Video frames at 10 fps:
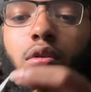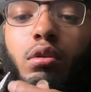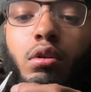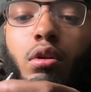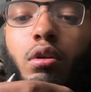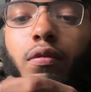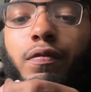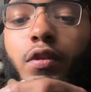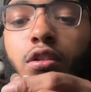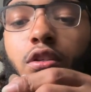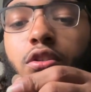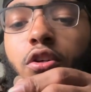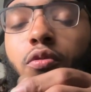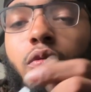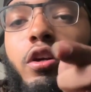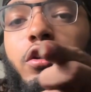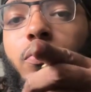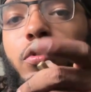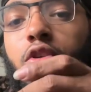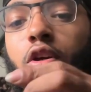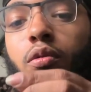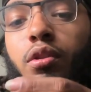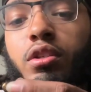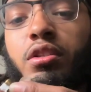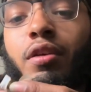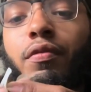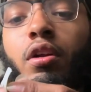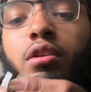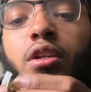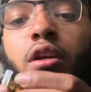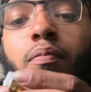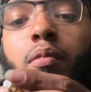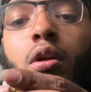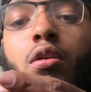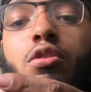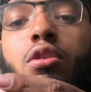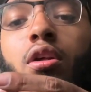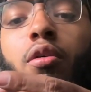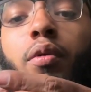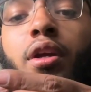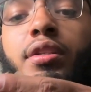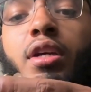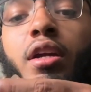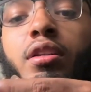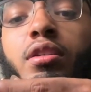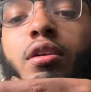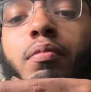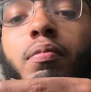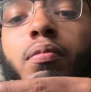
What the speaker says: It's a certain way you're supposed to go with this Teflon tape, so that way it tightens up